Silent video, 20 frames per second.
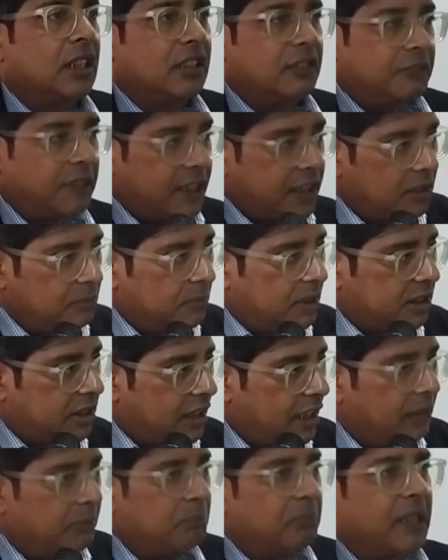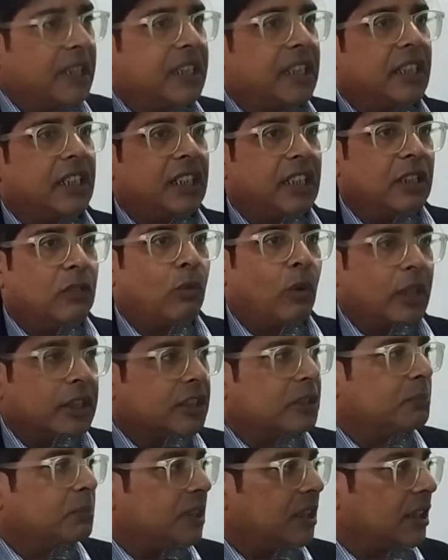very much embedded in
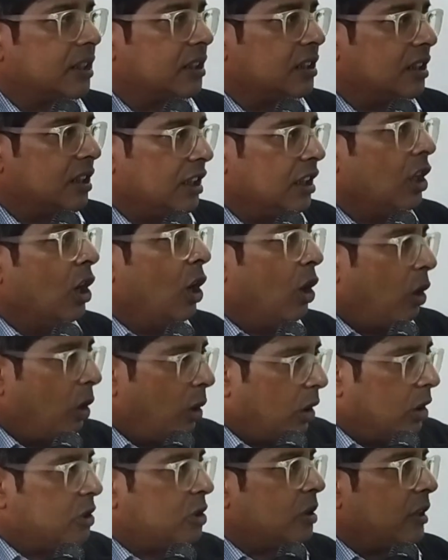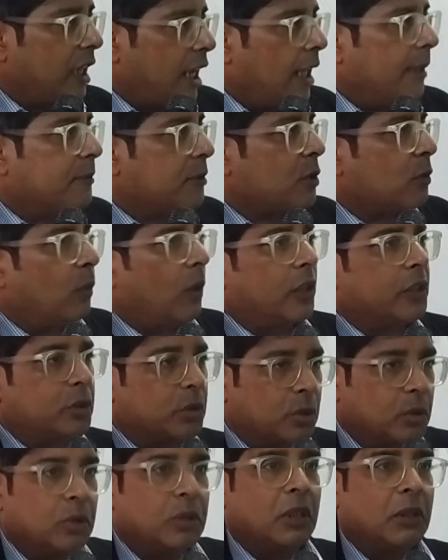one's biradari also helps one
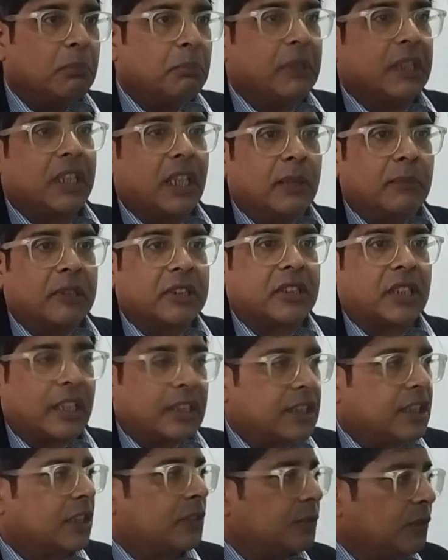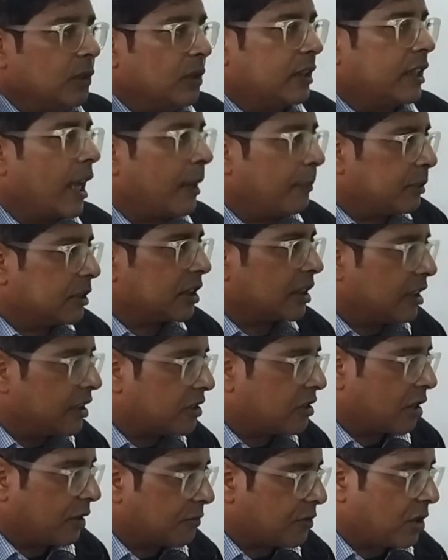to become a successful
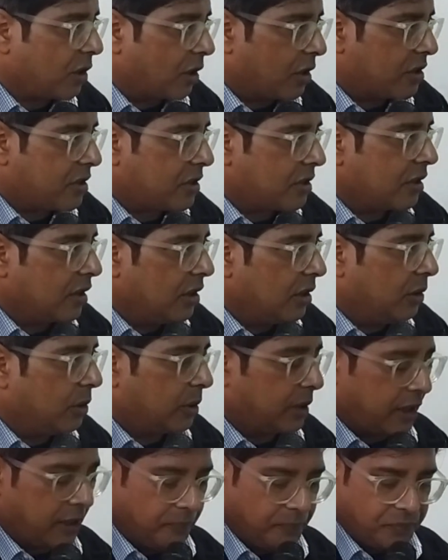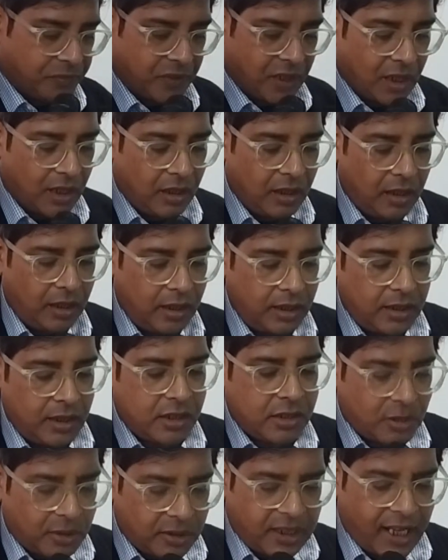capitalist of sorts. Okay,
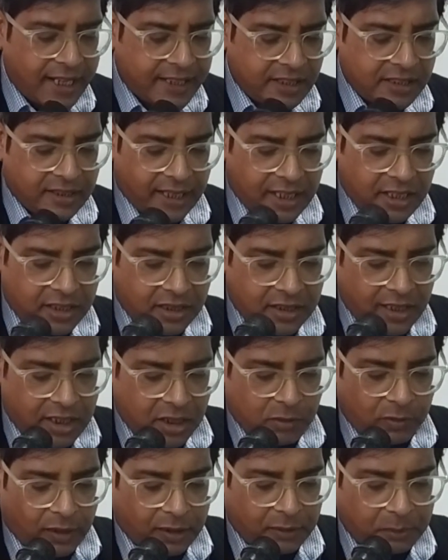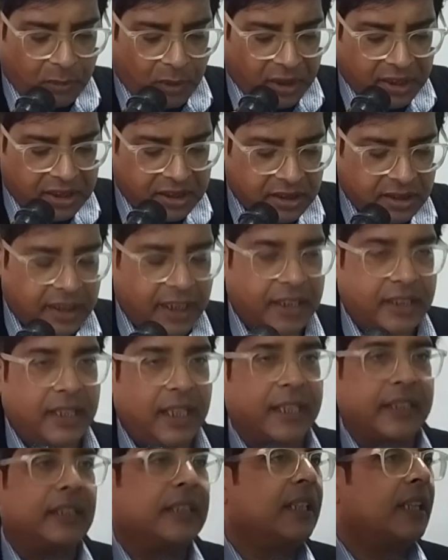so that's one point that,
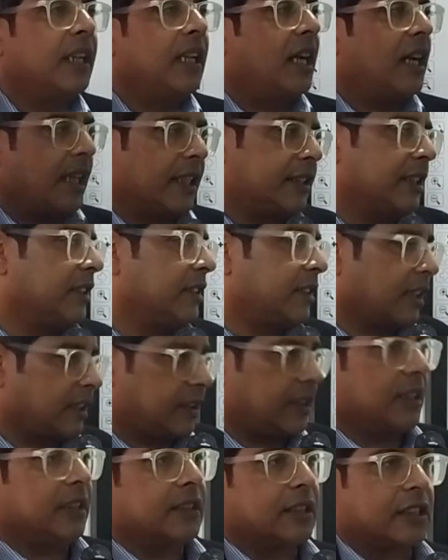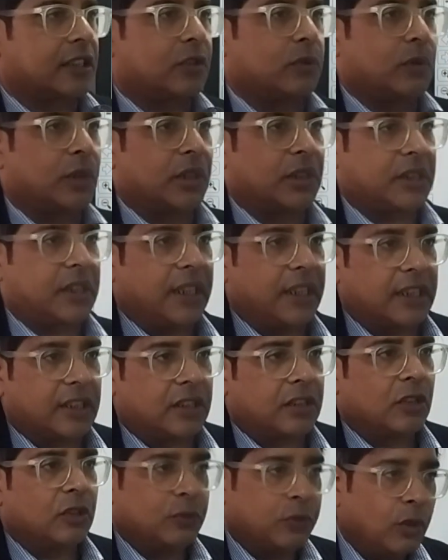and I think Satyendra's work
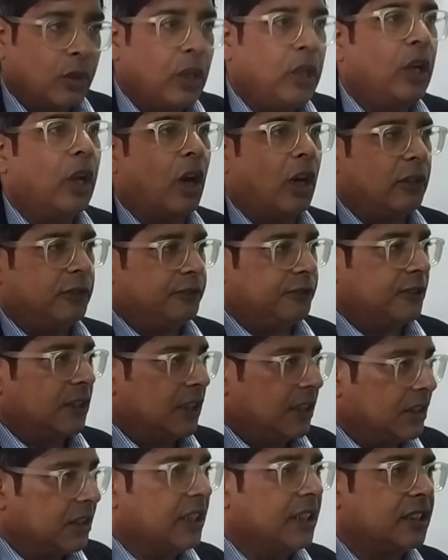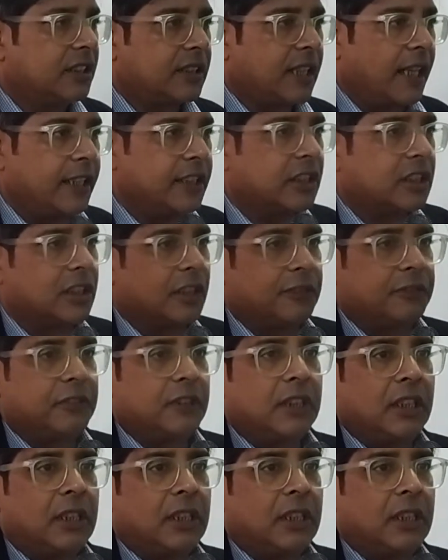is full of these kinds of